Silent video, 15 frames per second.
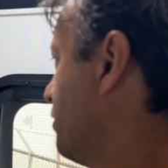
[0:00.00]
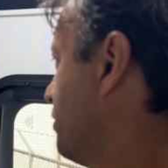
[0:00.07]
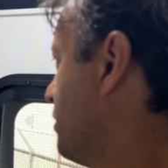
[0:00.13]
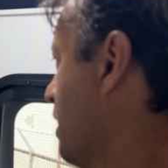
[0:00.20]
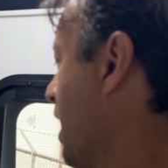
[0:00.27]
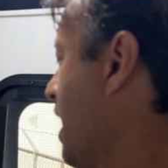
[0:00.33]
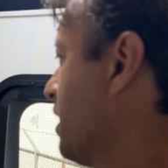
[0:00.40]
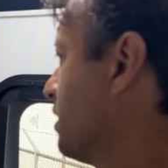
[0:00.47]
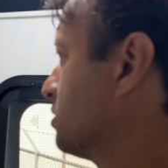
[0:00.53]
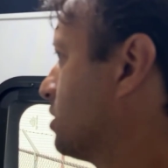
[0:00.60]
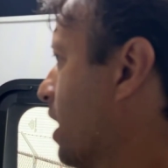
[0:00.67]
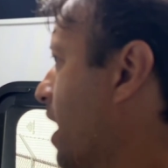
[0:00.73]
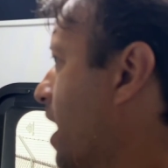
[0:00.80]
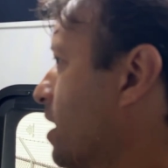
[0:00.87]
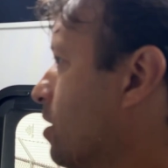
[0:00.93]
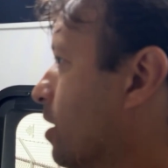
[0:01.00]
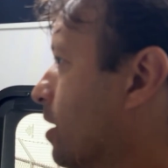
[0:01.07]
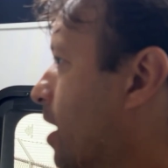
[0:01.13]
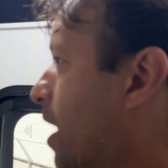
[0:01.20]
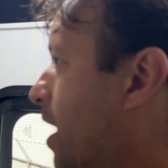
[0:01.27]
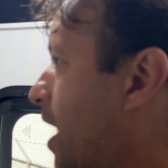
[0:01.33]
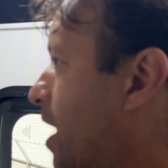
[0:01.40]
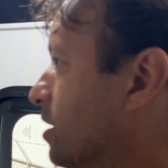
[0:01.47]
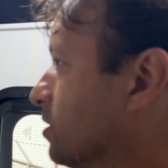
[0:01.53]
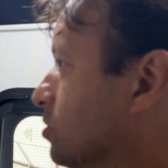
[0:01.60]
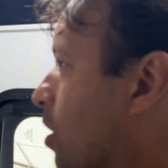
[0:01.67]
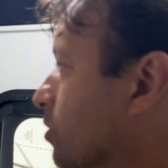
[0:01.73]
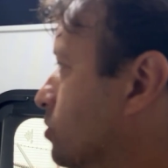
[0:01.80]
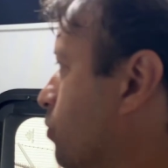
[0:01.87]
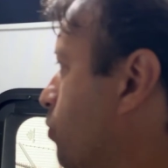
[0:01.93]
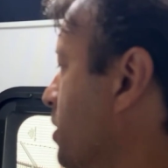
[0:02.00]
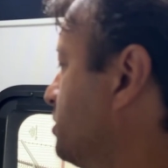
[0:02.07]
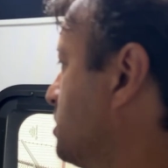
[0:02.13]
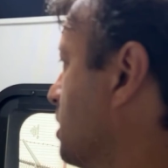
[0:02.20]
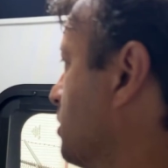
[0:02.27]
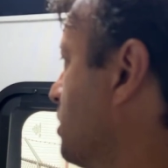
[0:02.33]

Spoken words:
it had us all twisted,